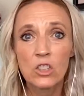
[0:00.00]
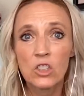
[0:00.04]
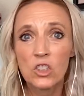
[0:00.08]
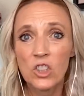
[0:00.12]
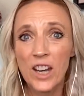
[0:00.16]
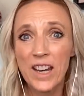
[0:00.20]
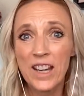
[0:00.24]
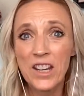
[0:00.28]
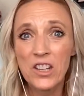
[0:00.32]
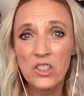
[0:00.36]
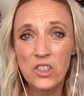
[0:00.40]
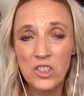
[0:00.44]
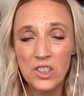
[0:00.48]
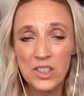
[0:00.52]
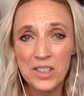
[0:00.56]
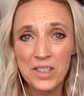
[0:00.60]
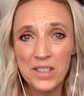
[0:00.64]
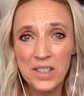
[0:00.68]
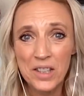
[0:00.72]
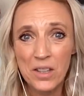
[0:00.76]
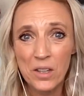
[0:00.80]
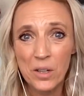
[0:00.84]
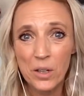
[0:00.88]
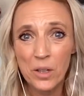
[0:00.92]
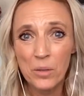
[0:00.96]
changes
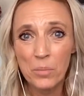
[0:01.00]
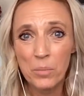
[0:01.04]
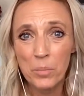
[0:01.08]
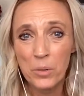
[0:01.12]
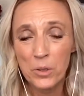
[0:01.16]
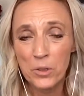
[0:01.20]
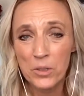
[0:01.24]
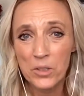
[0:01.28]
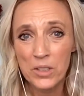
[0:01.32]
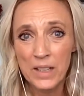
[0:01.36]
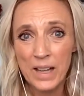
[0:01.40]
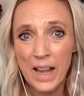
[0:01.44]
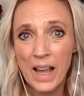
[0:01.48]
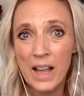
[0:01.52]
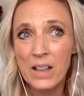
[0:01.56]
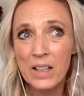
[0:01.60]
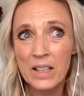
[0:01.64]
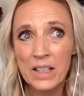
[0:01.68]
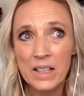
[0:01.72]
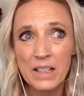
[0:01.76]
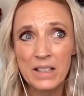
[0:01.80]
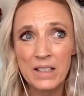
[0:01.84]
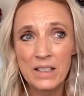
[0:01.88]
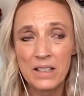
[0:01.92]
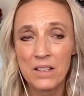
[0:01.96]
in their
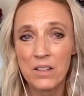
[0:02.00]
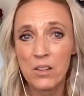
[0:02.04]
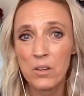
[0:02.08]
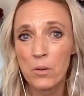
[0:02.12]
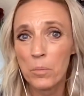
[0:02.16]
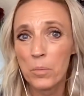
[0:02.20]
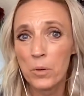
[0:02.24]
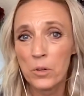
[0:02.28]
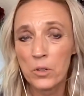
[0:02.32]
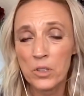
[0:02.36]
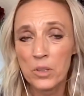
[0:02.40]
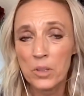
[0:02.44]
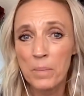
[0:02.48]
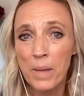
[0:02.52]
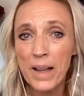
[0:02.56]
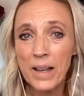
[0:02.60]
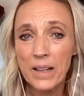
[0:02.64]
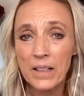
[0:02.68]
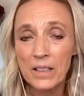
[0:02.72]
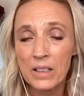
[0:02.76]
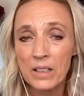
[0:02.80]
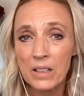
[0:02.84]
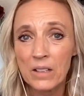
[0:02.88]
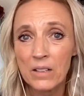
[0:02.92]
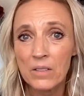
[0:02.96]
personalities and their
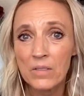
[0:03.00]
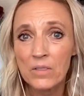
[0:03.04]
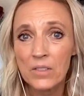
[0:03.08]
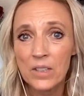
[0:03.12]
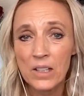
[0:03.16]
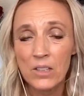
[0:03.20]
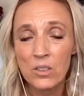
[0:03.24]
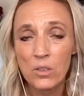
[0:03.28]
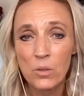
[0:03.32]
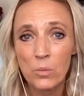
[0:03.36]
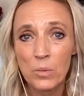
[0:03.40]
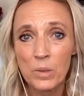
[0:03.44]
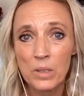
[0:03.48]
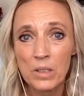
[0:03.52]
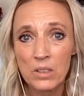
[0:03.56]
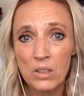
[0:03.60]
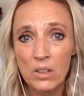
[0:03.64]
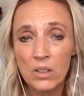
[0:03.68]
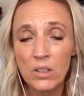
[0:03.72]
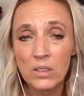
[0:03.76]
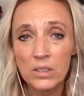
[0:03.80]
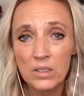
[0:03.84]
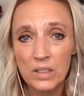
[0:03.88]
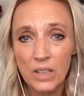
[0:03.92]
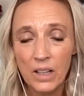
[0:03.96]
perspectives as a
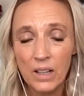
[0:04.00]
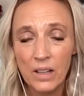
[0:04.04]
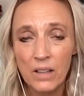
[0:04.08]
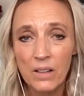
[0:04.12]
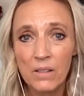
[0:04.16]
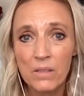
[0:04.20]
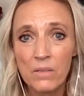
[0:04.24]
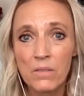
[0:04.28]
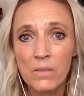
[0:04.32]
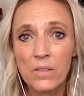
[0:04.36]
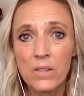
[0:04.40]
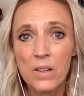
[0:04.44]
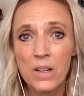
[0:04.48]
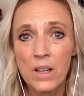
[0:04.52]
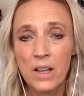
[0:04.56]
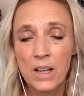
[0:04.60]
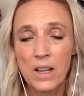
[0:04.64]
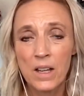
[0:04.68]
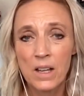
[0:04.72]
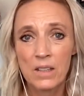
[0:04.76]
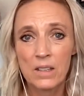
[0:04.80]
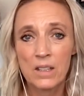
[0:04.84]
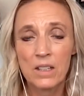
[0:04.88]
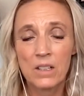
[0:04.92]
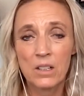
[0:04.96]
result of
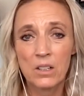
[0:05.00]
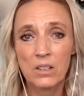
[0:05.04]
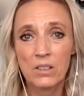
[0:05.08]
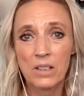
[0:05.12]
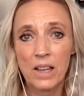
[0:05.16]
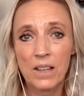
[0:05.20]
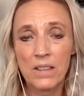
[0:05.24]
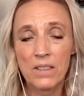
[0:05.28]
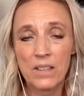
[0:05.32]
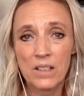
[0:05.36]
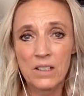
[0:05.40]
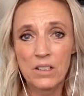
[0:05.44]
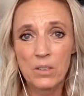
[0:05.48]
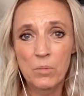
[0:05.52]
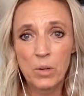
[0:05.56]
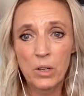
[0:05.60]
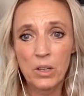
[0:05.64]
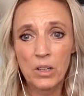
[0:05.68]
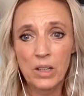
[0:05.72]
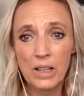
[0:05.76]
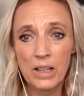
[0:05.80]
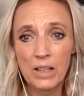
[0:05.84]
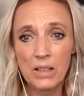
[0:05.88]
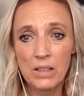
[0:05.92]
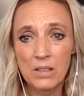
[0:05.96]
the near death
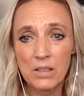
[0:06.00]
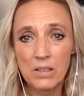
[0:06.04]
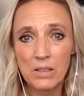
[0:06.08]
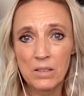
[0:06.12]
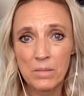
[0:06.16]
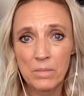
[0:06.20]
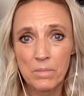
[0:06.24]
experience.